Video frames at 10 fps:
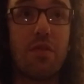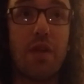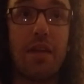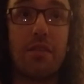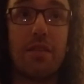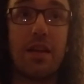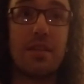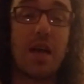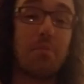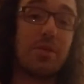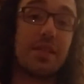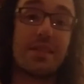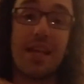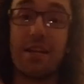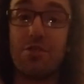rather than its opposite
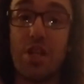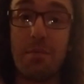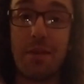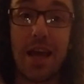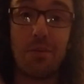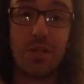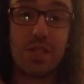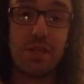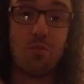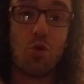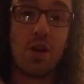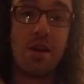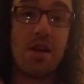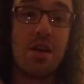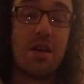sign of Gemini, which is a more
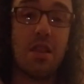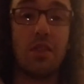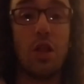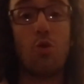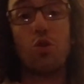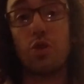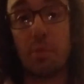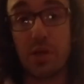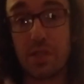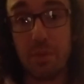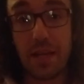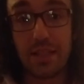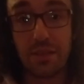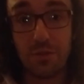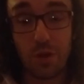local
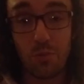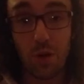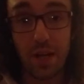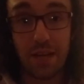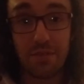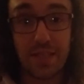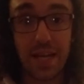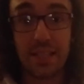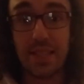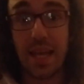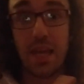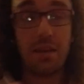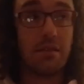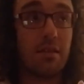perspective, or a more kind of day-to-day